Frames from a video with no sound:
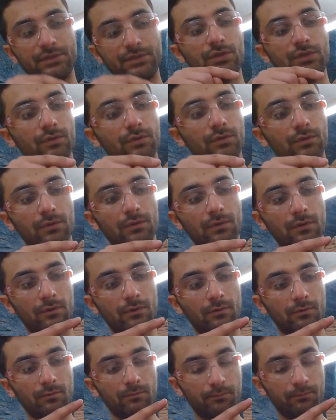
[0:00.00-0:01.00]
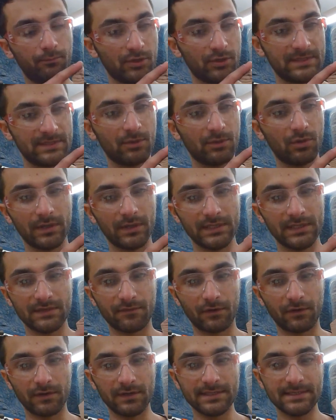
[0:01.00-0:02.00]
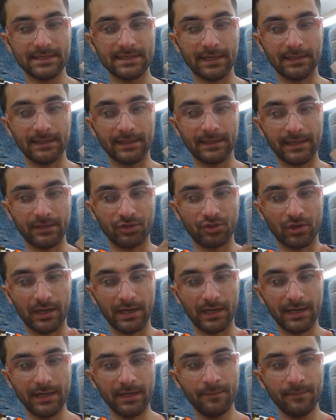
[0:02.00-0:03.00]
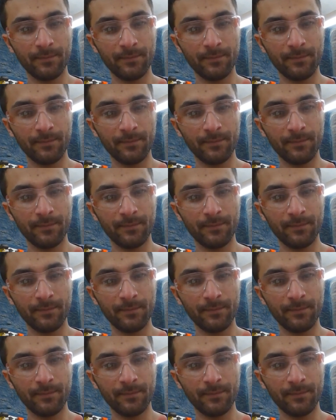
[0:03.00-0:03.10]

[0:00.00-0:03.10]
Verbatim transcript: to put some glue on this first and let it dry.